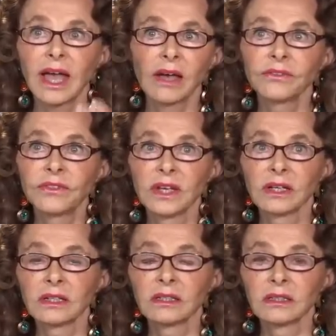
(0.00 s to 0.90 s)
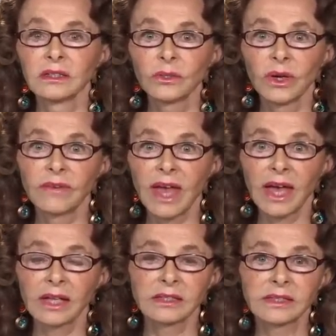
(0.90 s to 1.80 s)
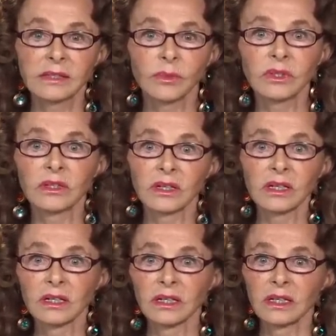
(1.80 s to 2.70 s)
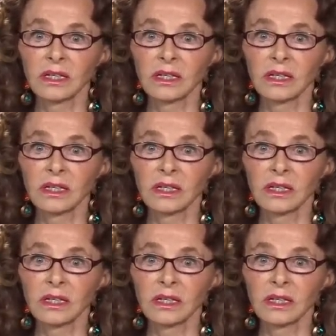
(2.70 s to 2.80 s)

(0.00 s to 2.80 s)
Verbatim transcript: out there who have had similar